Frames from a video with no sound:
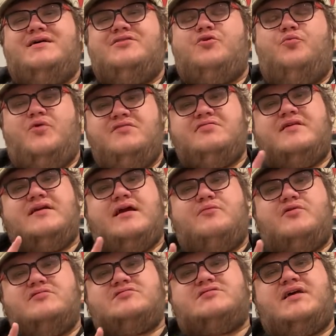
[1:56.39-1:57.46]
The one thing I
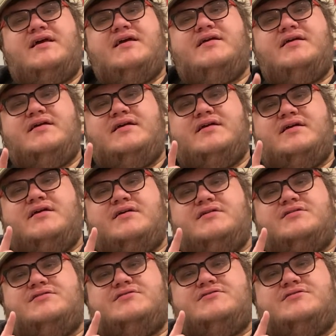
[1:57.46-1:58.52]
will say
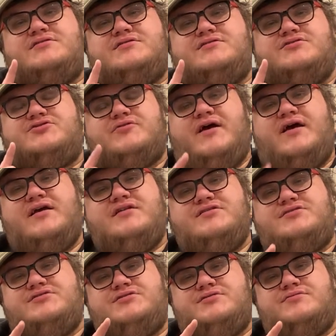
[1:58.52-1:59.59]
is
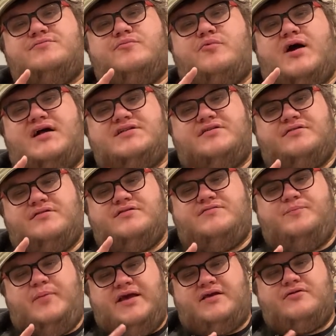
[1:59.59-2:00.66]
trying to
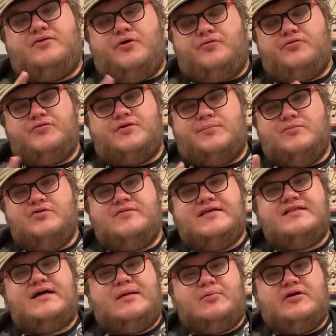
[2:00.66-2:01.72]
go through their movie
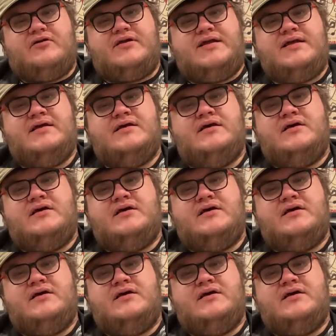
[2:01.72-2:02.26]
library